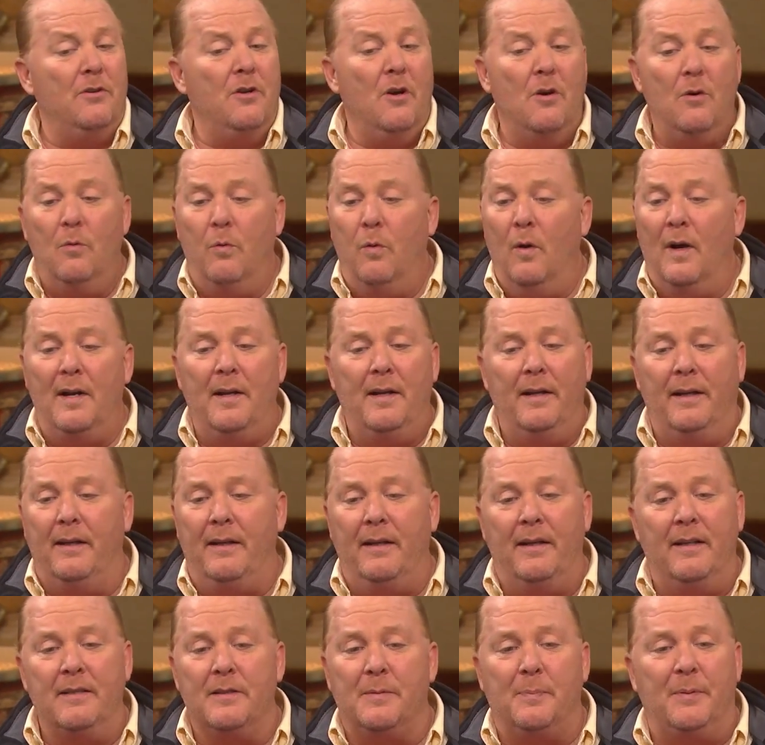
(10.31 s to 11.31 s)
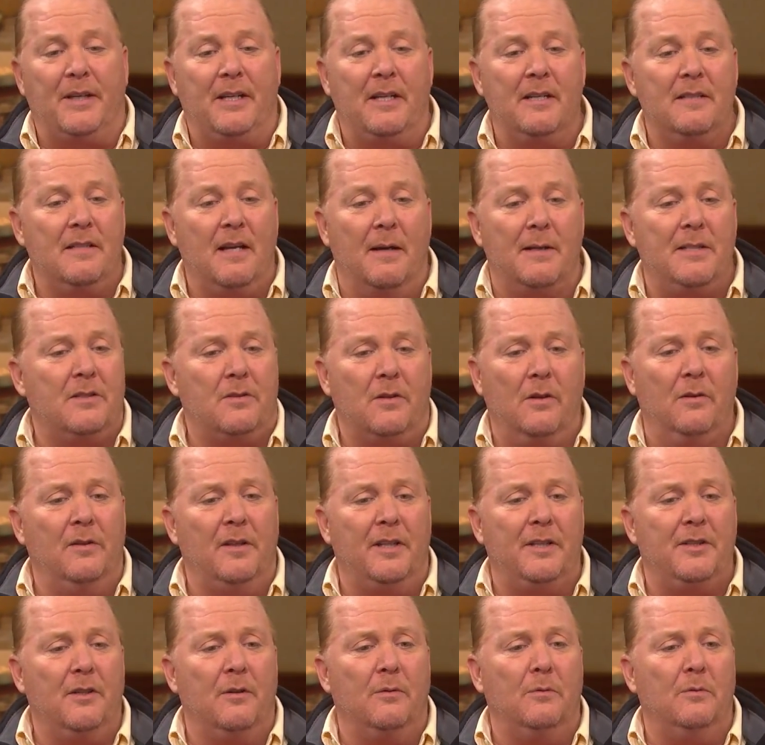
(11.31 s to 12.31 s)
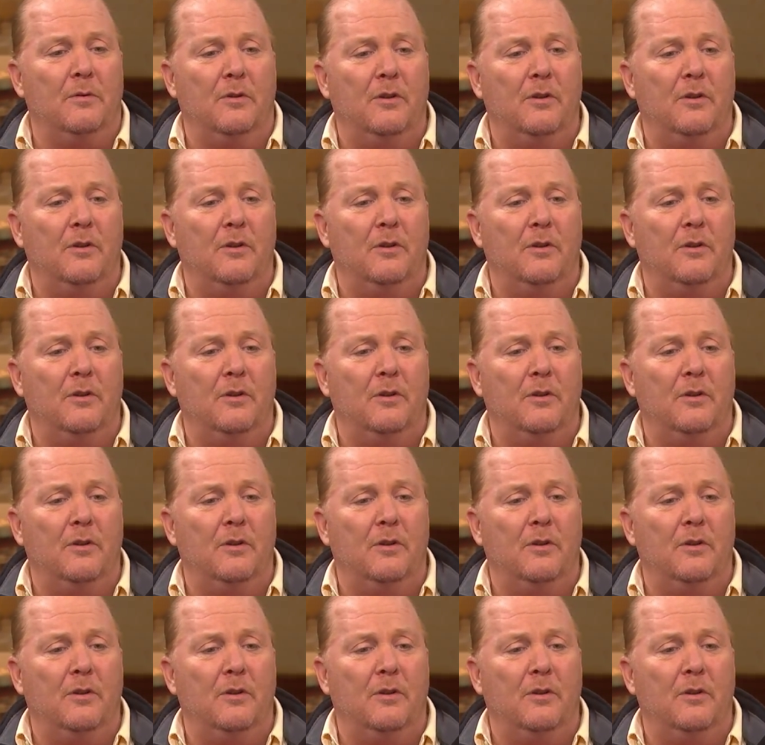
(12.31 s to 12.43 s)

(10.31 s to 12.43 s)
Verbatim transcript: know what it is because I certainly don't